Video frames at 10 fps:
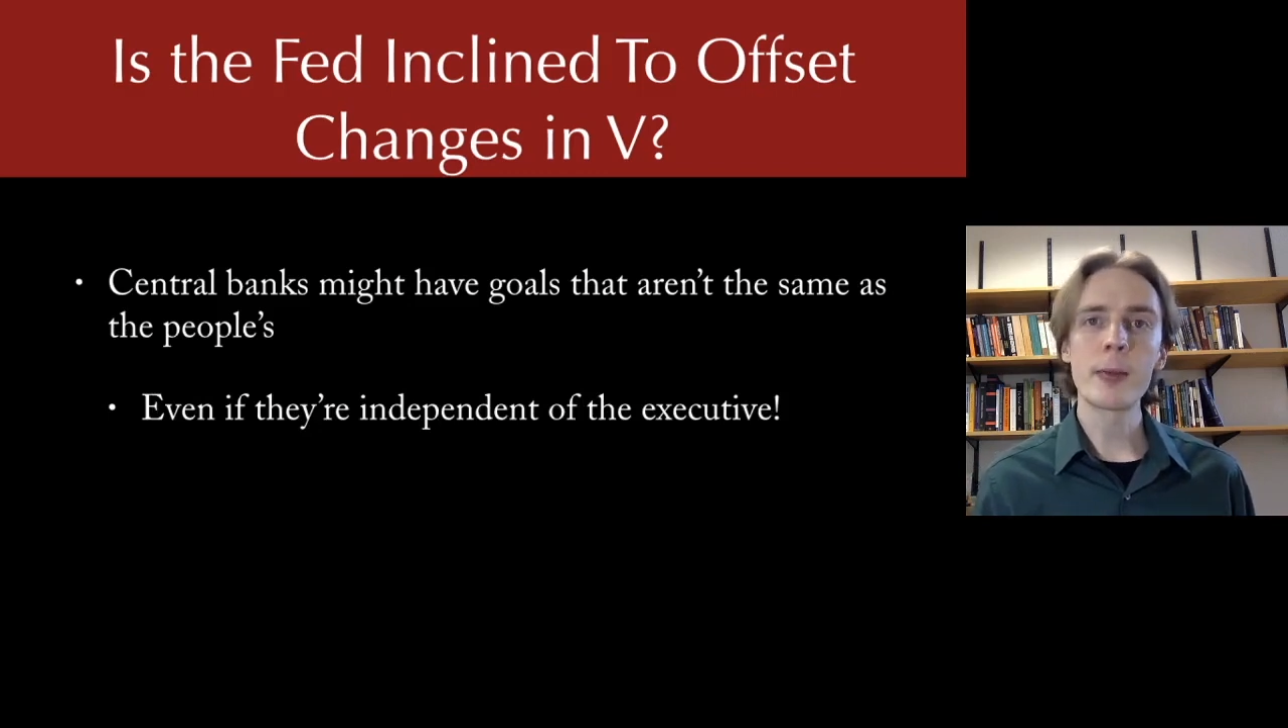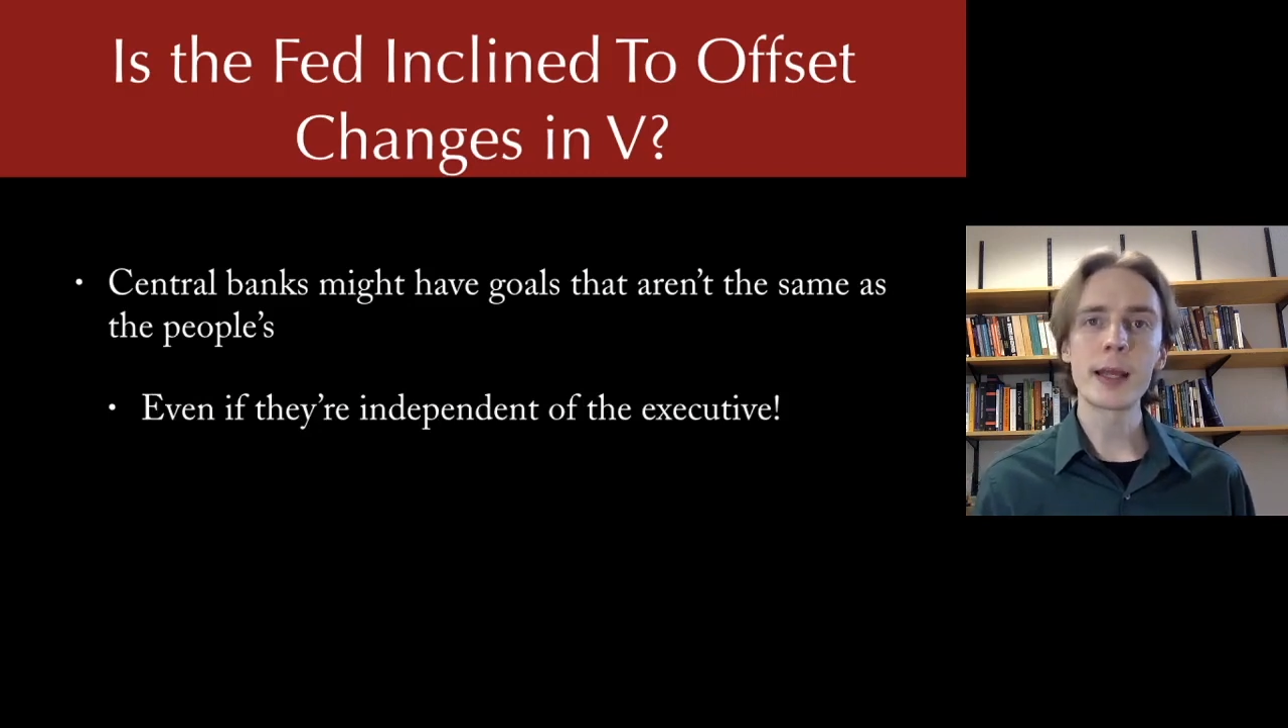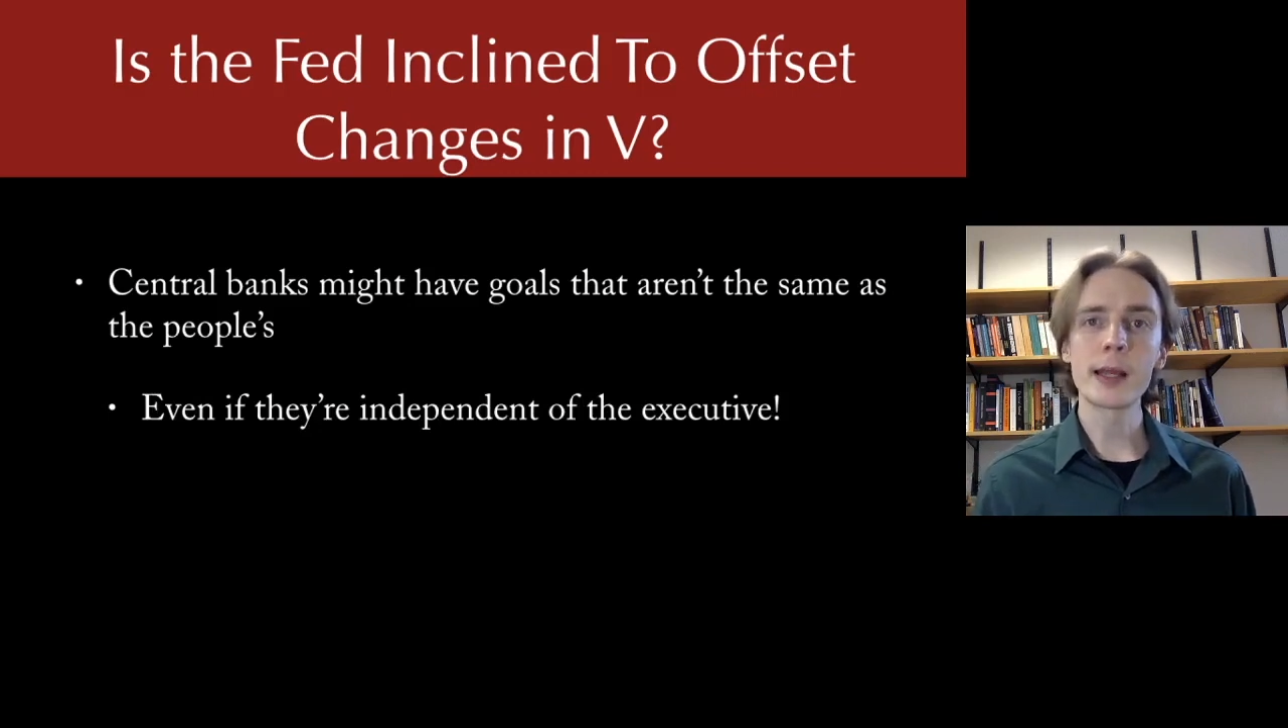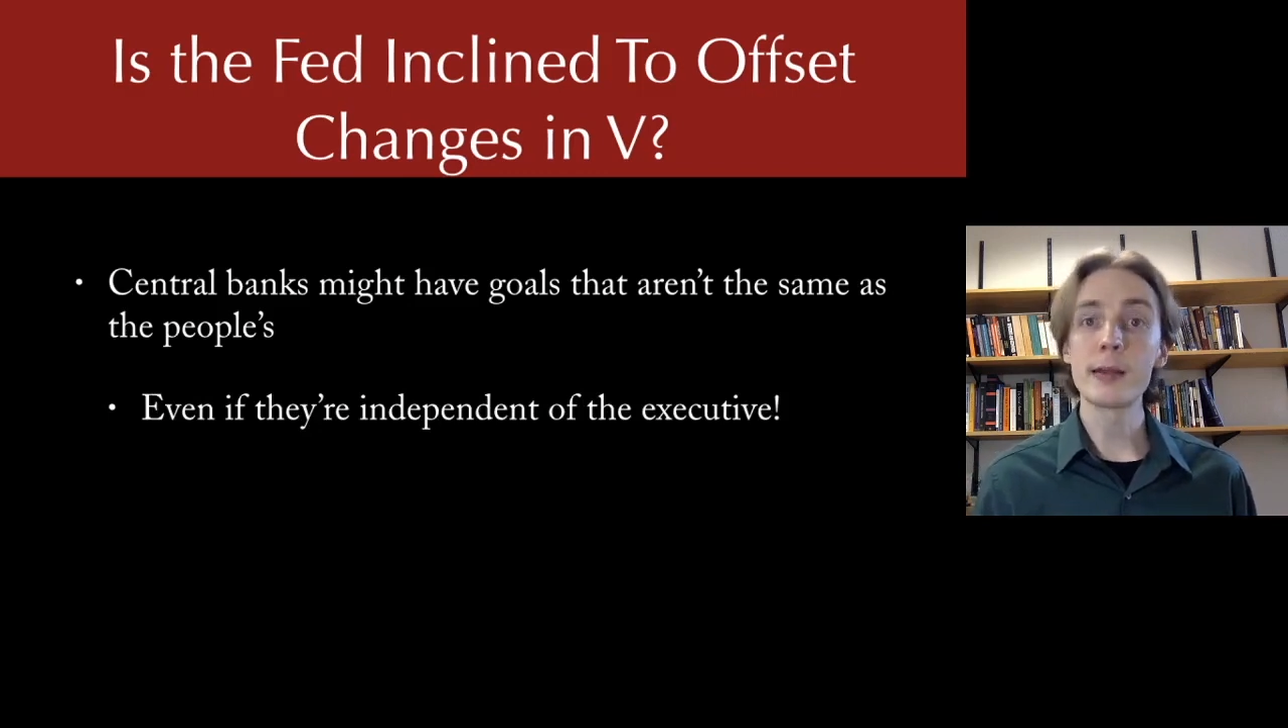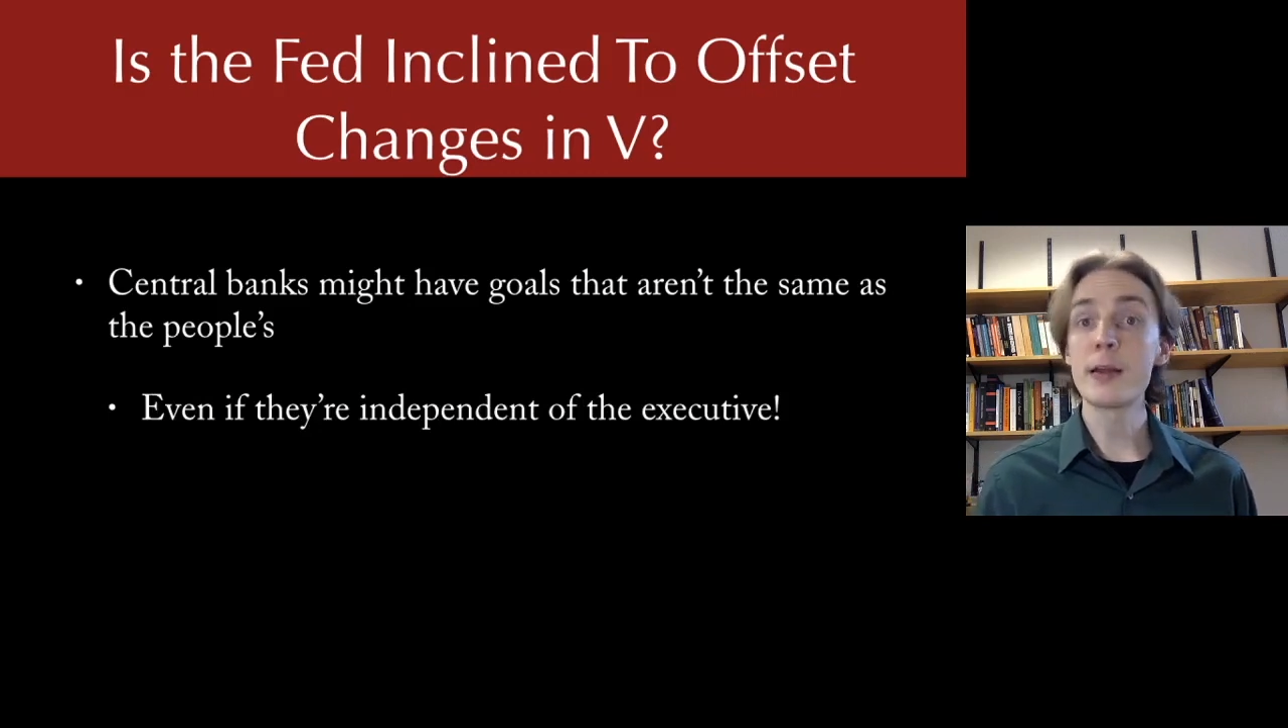bank is